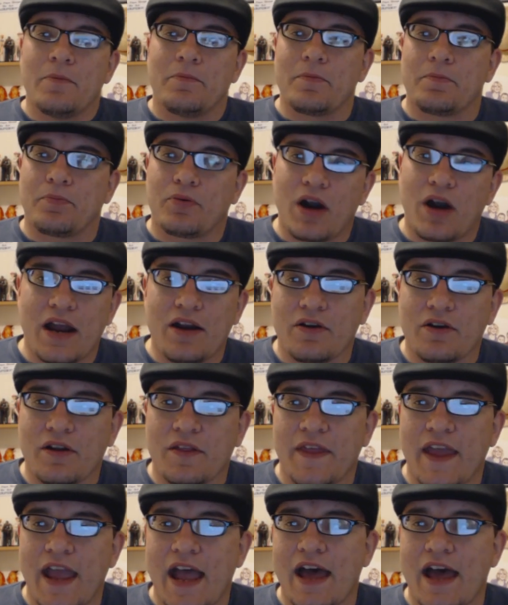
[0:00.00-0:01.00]
But prior to
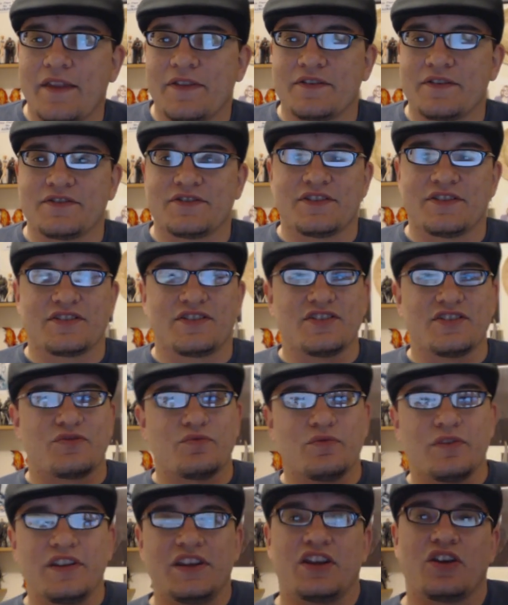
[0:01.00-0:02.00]
that, there's just this
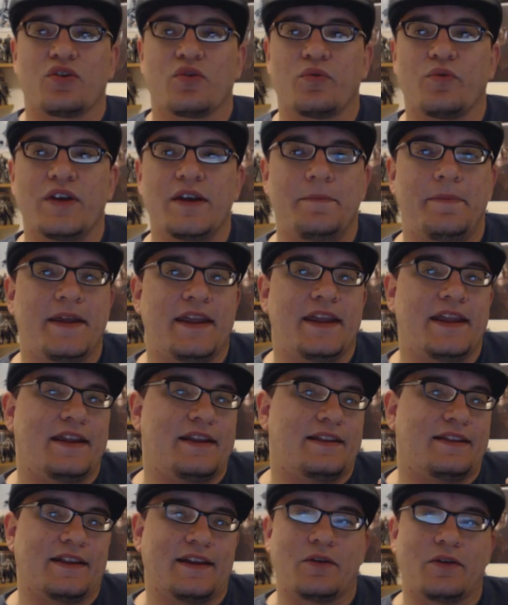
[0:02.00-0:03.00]
really creepy
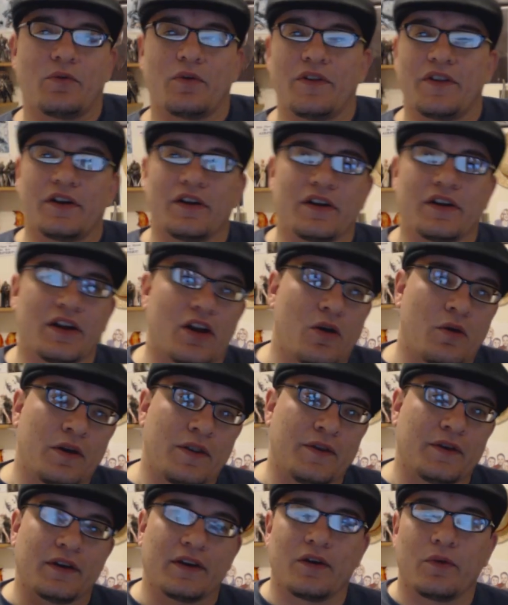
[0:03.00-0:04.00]
thing where they're going to go in
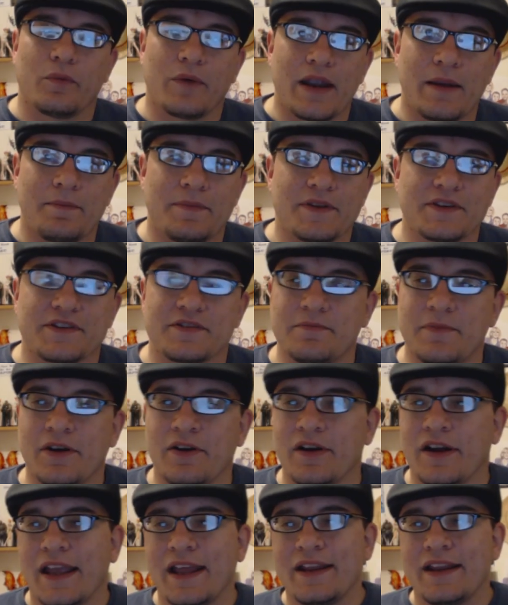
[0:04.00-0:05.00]
and they're going to rape this
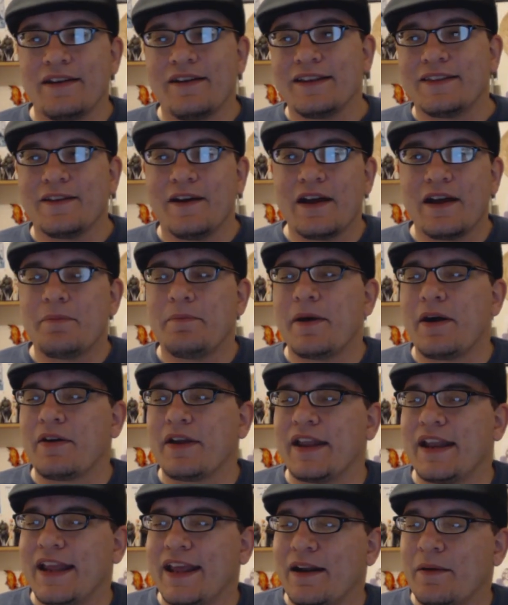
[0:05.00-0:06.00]
Meera. And you know, I thought
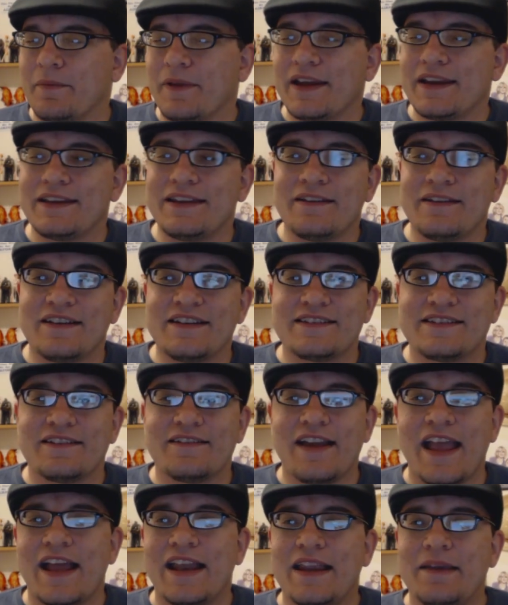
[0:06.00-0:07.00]
about it, and I'm like, you know, is
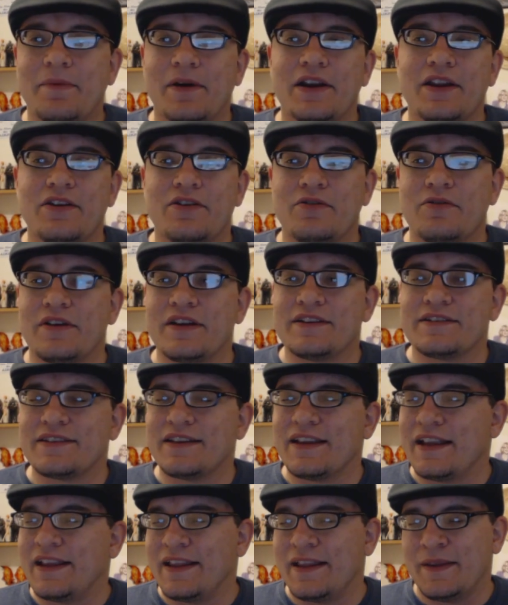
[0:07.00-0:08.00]
there anybody who
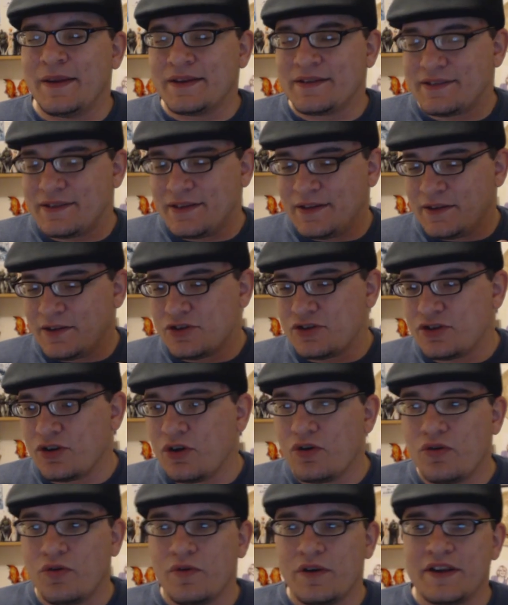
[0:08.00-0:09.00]
isn't in this in this
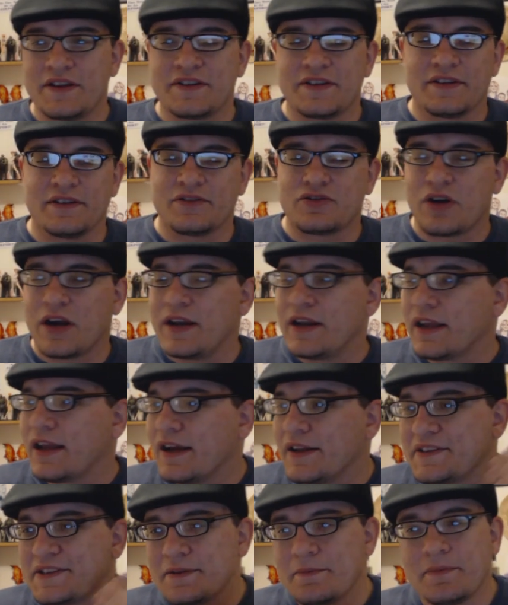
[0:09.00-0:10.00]
show who isn't trying to
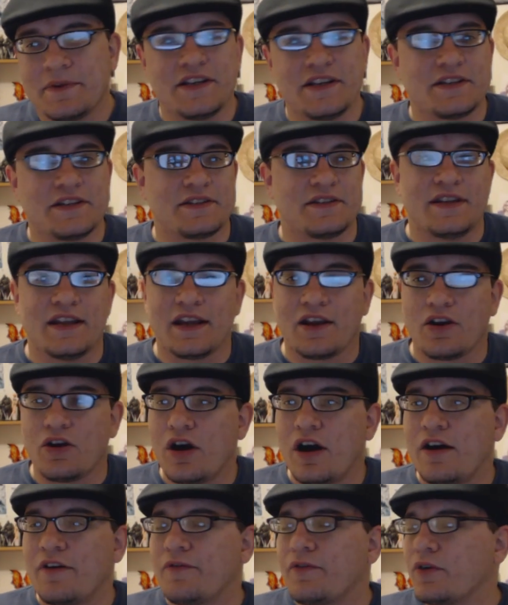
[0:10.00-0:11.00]
cut somebody's dick
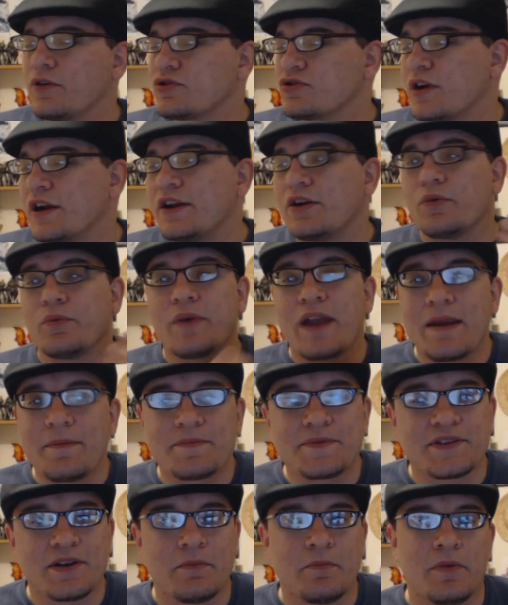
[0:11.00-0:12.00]
off or trying to
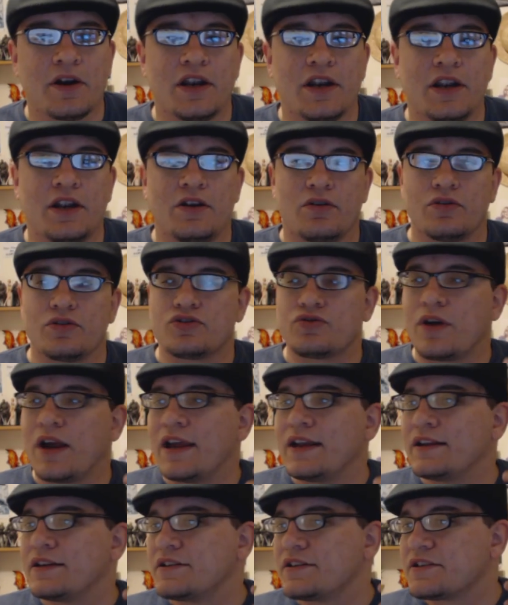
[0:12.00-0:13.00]
rape somebody or
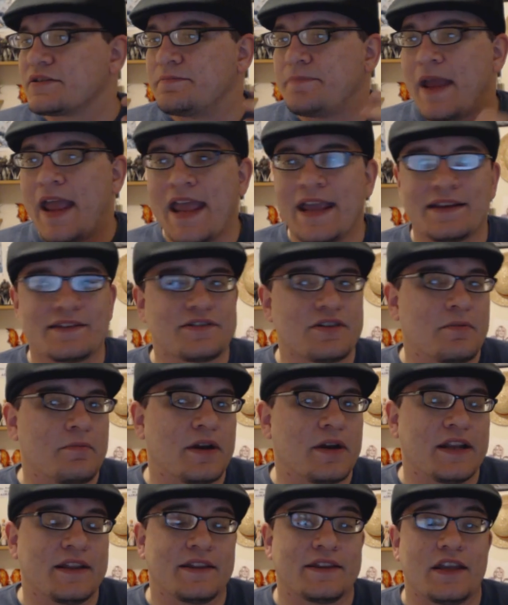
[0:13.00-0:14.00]
trying to just bang
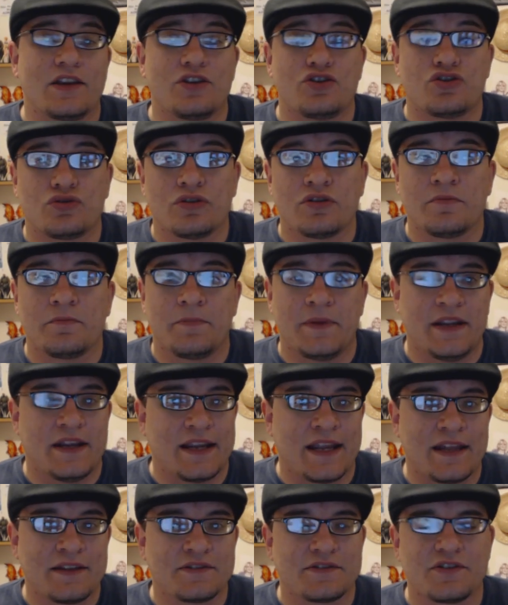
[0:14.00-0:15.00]
somebody that they shouldn't be
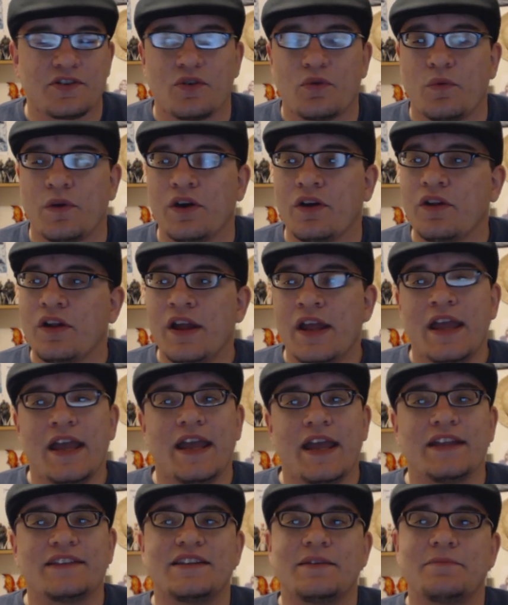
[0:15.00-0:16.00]
against their will?
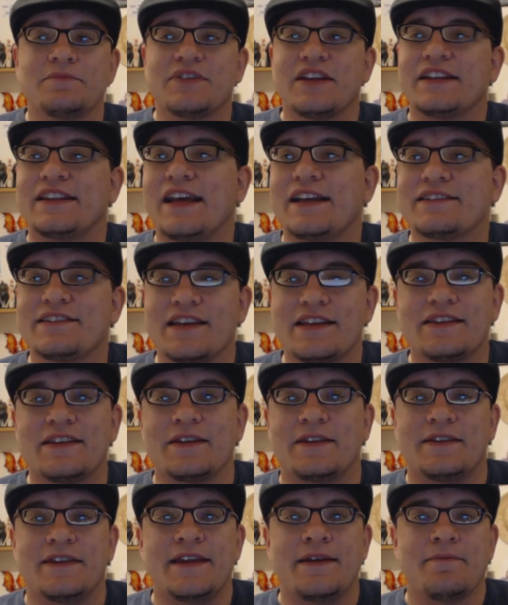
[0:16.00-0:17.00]
It seems like that's like
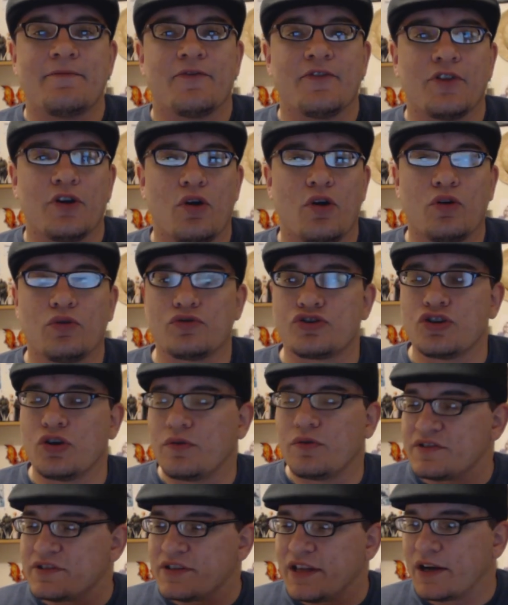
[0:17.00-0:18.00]
the theme for the whole
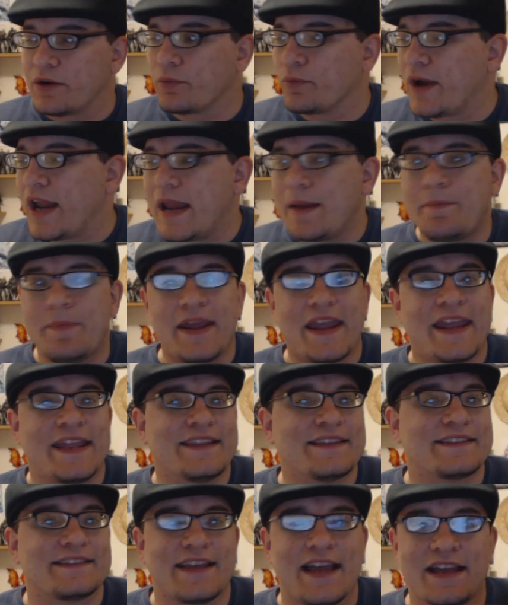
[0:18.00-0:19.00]
show is like rape,
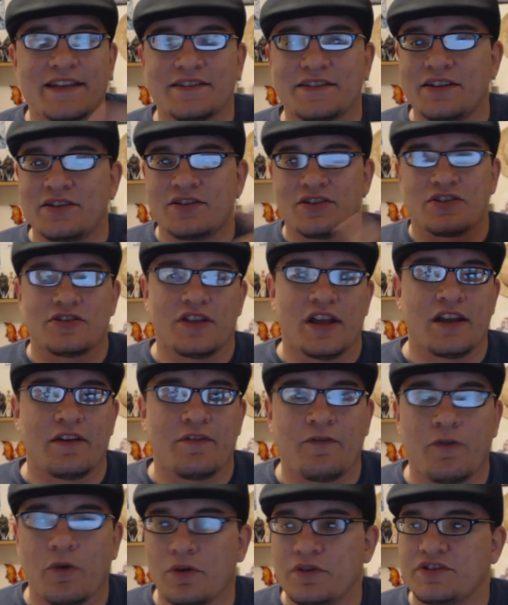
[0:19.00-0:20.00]
incest, and just
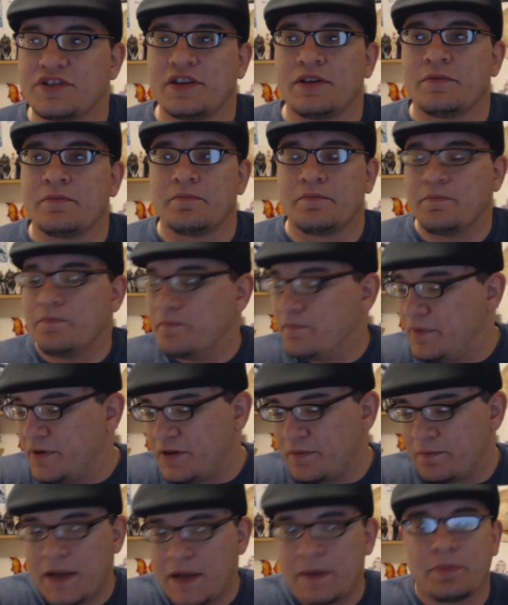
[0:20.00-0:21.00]
like forcing
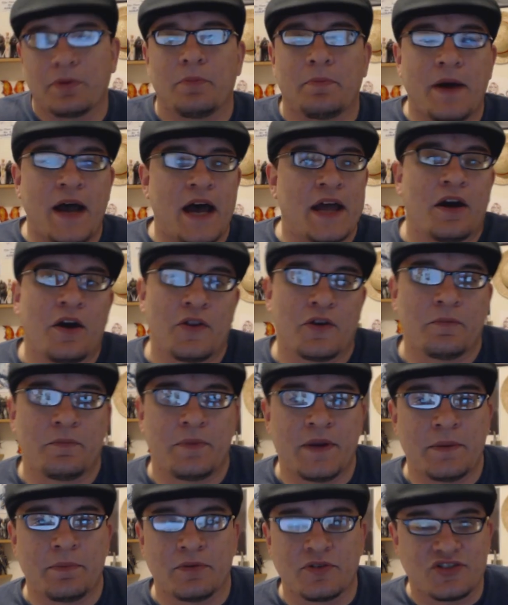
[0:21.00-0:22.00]
people upon other
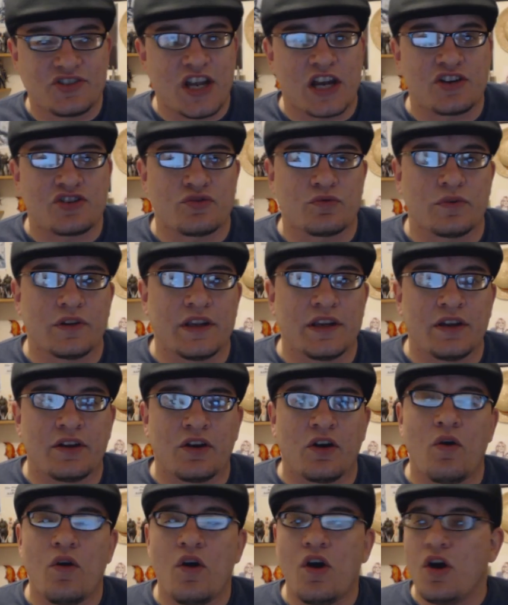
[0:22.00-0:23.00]
people sexually. You
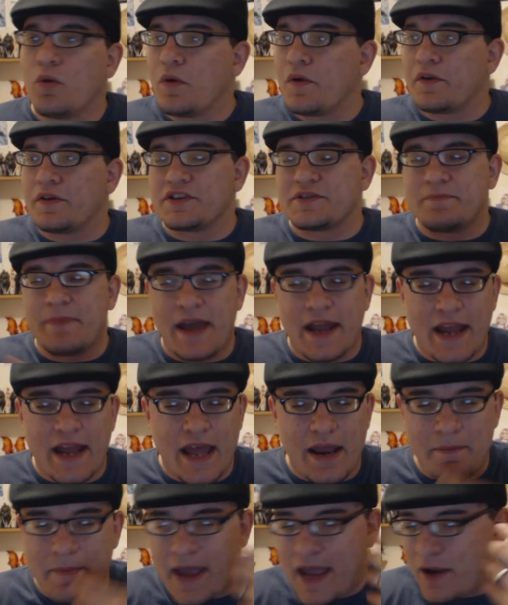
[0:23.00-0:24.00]
know, whether it's men
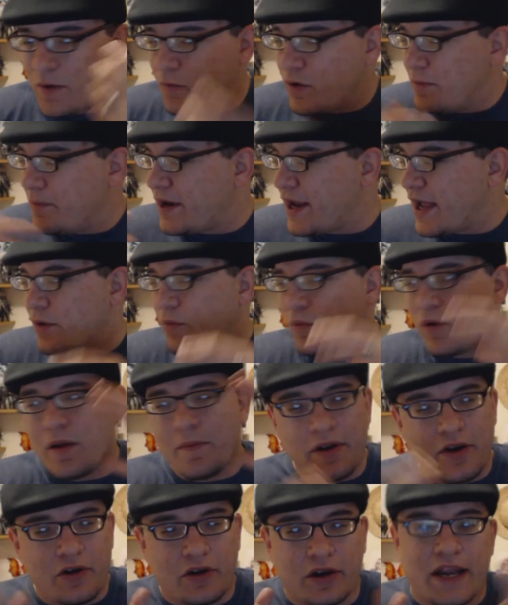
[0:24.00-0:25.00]
on men, women on
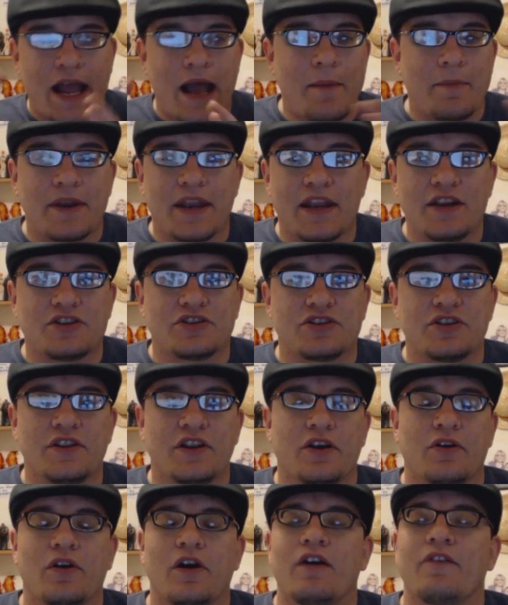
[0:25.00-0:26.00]
women, or a combination
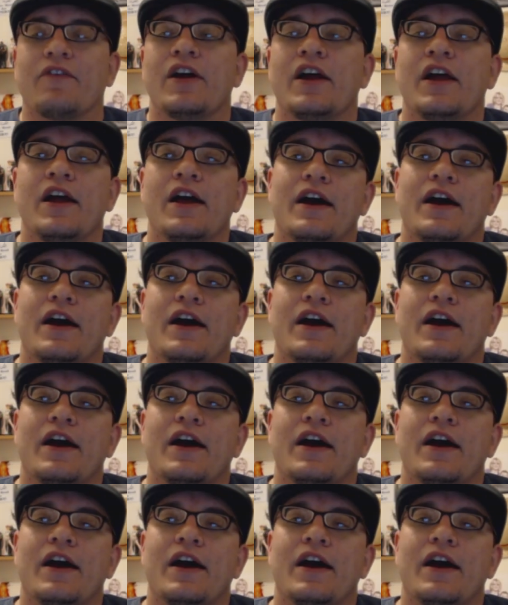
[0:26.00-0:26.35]
thereof.